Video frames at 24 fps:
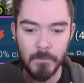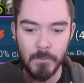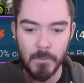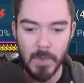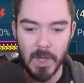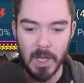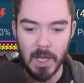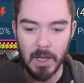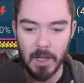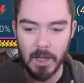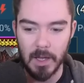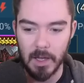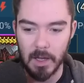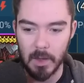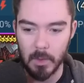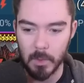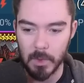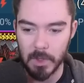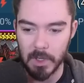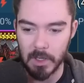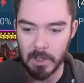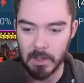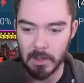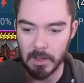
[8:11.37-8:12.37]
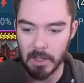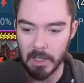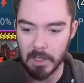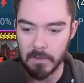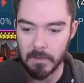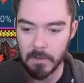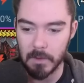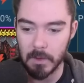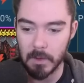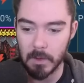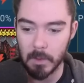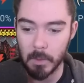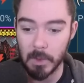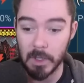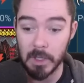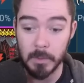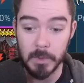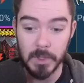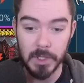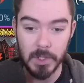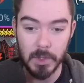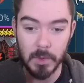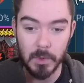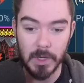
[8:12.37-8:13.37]
Uh, we're gonna look for one
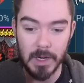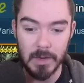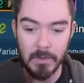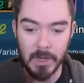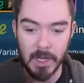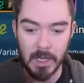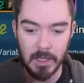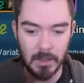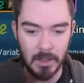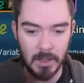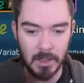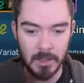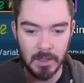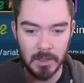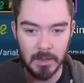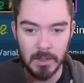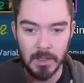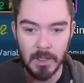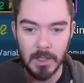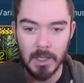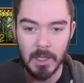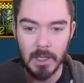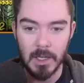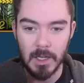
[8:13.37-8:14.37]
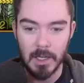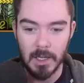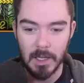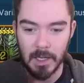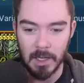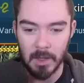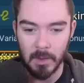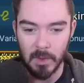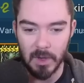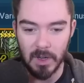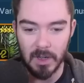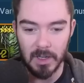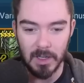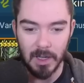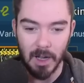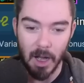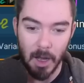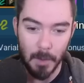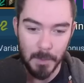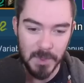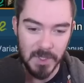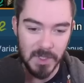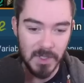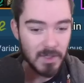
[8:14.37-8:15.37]
with crit rate on it. Uh, our
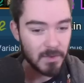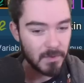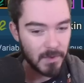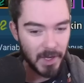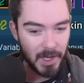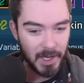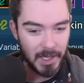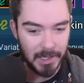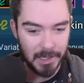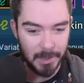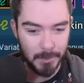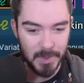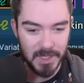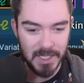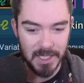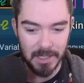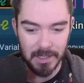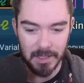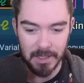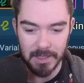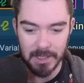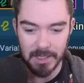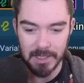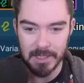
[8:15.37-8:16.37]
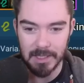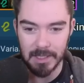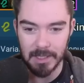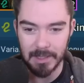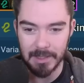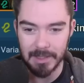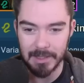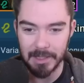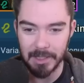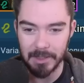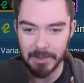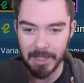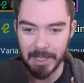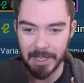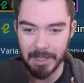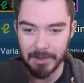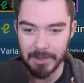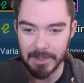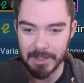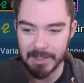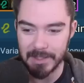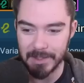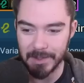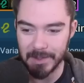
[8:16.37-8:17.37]
options are very limited. I just did a clear
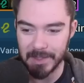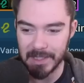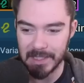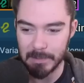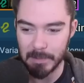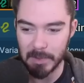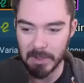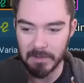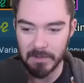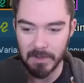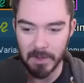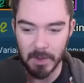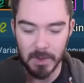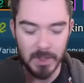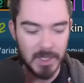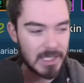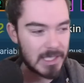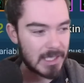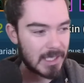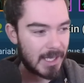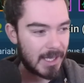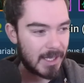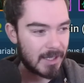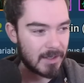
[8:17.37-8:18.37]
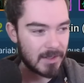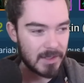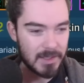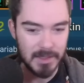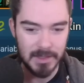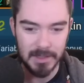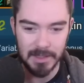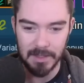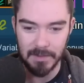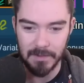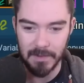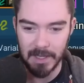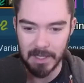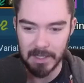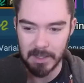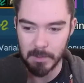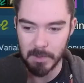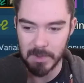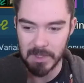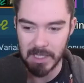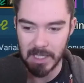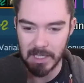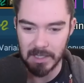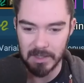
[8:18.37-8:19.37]
out, so this provokes that. It's defense
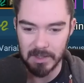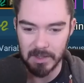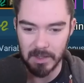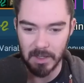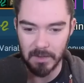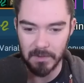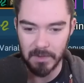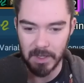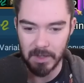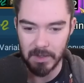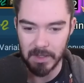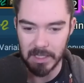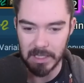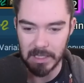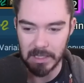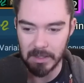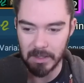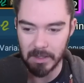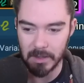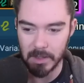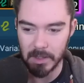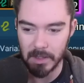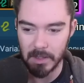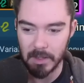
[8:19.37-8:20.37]
percent, it's not very good.